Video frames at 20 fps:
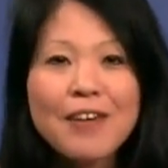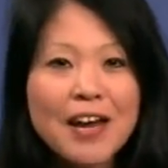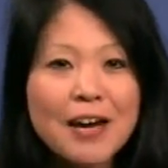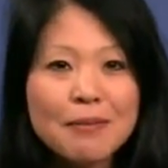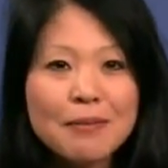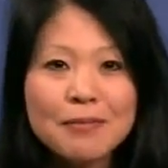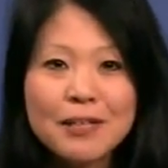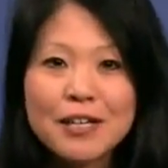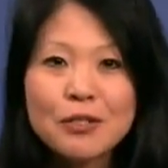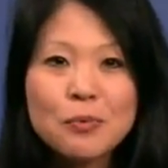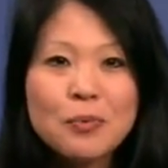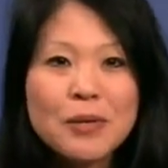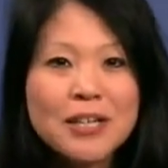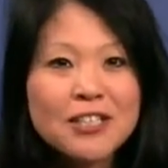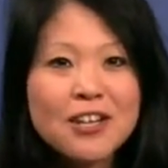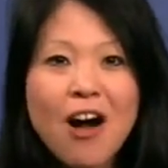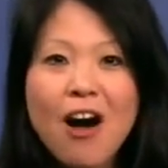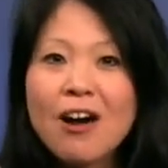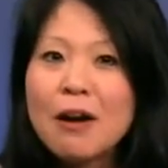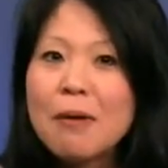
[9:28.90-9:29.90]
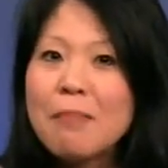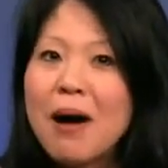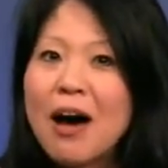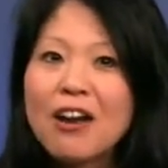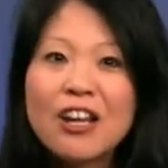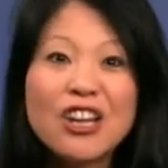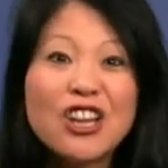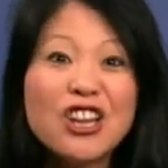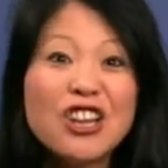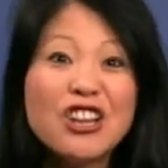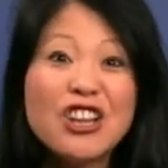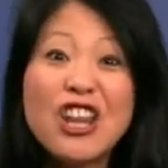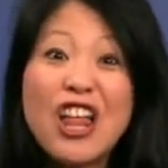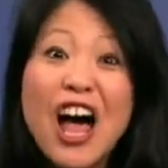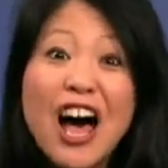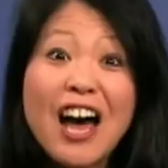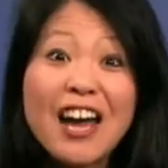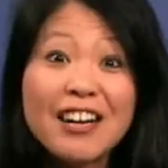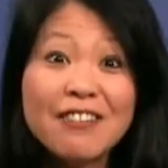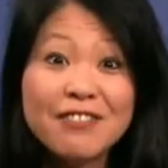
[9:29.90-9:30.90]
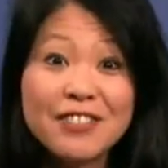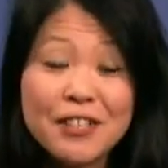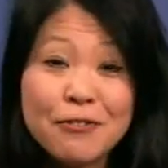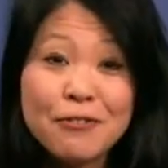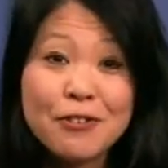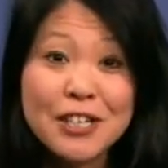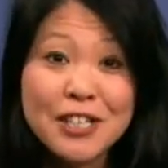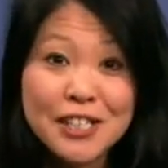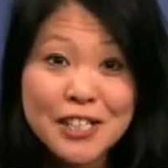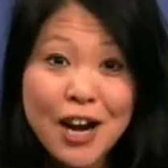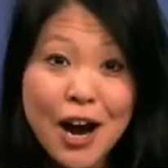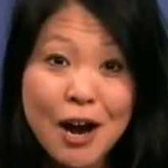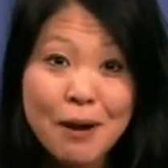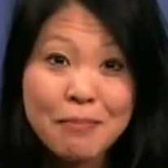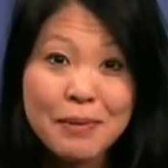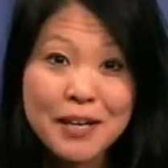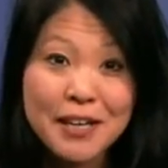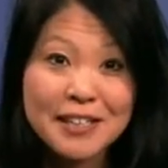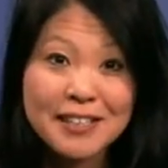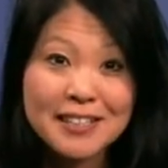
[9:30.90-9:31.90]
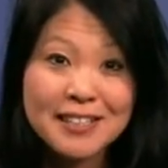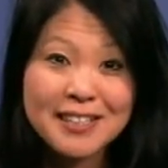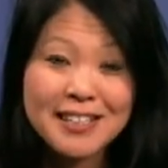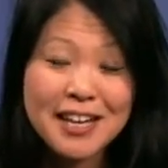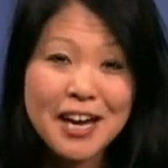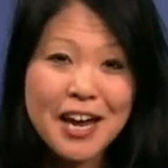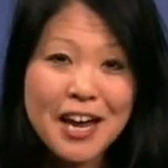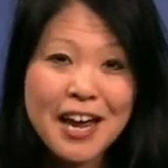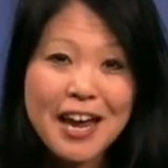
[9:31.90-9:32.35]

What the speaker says: families, we talk about a lot of different topics